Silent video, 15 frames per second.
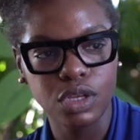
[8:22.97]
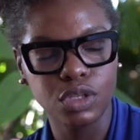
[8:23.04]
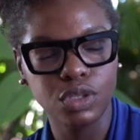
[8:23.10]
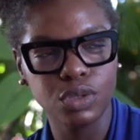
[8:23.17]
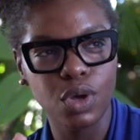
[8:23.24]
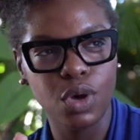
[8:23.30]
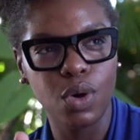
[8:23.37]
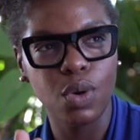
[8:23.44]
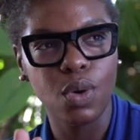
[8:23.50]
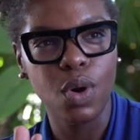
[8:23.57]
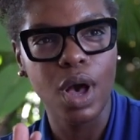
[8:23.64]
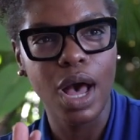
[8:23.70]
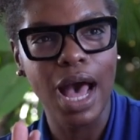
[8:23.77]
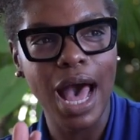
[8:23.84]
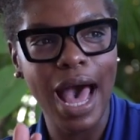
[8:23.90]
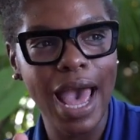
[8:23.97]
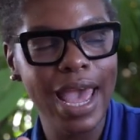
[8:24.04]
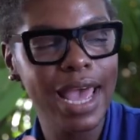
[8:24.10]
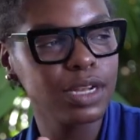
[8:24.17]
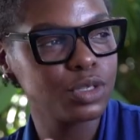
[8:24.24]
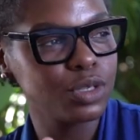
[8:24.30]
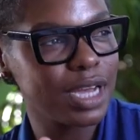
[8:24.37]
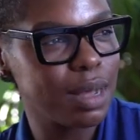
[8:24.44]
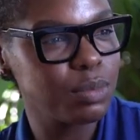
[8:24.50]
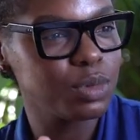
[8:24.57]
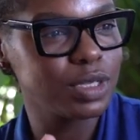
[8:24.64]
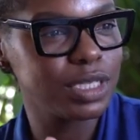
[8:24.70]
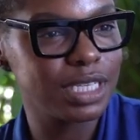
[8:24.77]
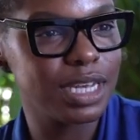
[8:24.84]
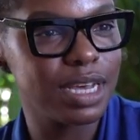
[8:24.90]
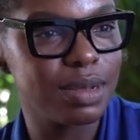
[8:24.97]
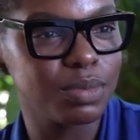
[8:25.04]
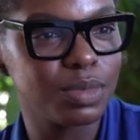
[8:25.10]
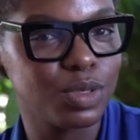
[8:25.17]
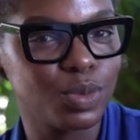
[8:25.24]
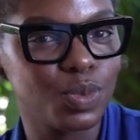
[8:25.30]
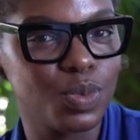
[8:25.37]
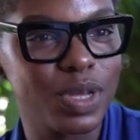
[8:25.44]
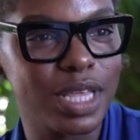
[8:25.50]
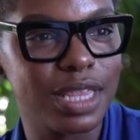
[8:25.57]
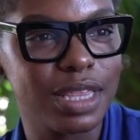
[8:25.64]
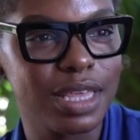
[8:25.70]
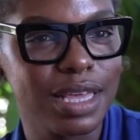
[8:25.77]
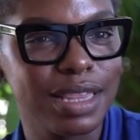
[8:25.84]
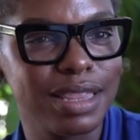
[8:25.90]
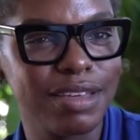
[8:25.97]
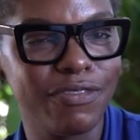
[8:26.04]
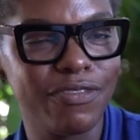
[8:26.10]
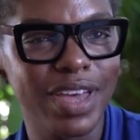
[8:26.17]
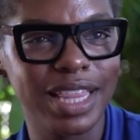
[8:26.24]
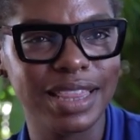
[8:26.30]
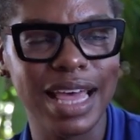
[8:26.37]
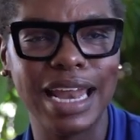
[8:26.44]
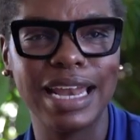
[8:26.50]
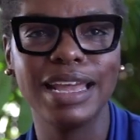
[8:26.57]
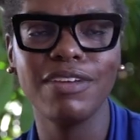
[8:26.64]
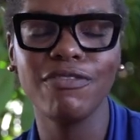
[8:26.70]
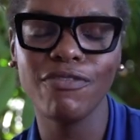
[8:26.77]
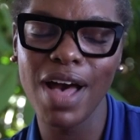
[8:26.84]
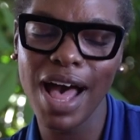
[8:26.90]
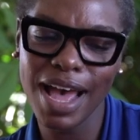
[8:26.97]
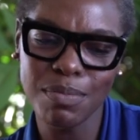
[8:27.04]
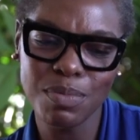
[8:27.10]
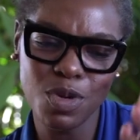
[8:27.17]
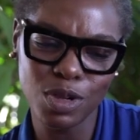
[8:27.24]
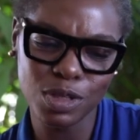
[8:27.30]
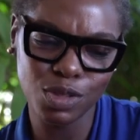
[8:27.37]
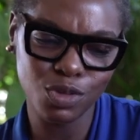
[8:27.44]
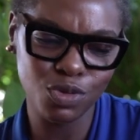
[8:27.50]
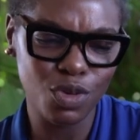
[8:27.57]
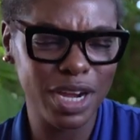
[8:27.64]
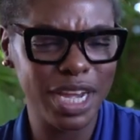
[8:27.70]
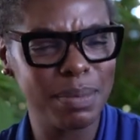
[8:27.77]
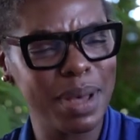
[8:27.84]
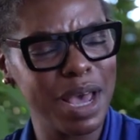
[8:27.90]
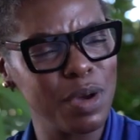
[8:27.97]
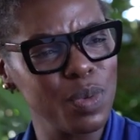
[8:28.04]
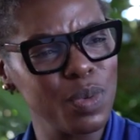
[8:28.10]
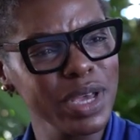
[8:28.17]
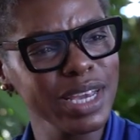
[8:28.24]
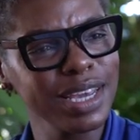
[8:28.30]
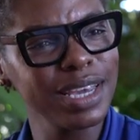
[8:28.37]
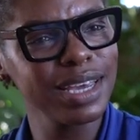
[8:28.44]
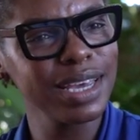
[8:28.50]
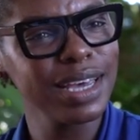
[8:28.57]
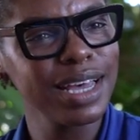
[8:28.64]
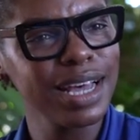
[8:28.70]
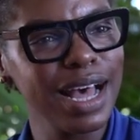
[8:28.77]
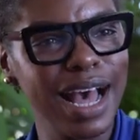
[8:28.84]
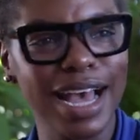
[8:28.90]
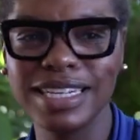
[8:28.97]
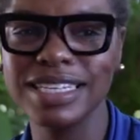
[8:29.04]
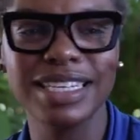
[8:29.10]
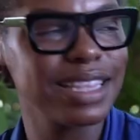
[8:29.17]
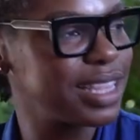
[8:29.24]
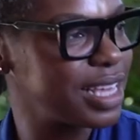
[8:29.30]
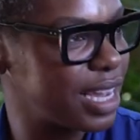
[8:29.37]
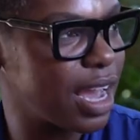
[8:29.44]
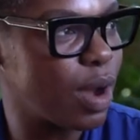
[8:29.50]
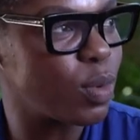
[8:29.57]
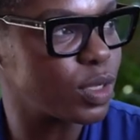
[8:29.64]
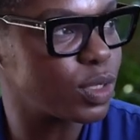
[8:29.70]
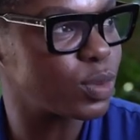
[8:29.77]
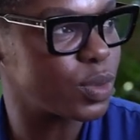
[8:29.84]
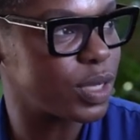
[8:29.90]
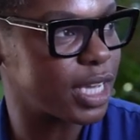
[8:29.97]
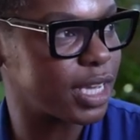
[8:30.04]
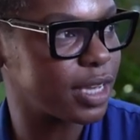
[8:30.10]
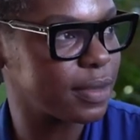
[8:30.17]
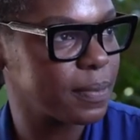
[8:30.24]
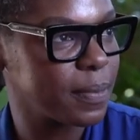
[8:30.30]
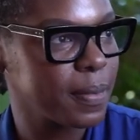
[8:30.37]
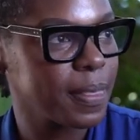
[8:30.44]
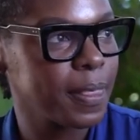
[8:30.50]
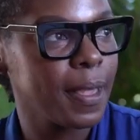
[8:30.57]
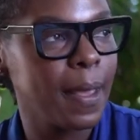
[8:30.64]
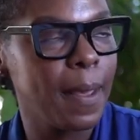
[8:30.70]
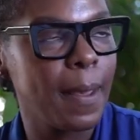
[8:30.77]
So I had to come to terms with the fact that if I'm not strong, am I weak? I didn't think I was weak. Mm.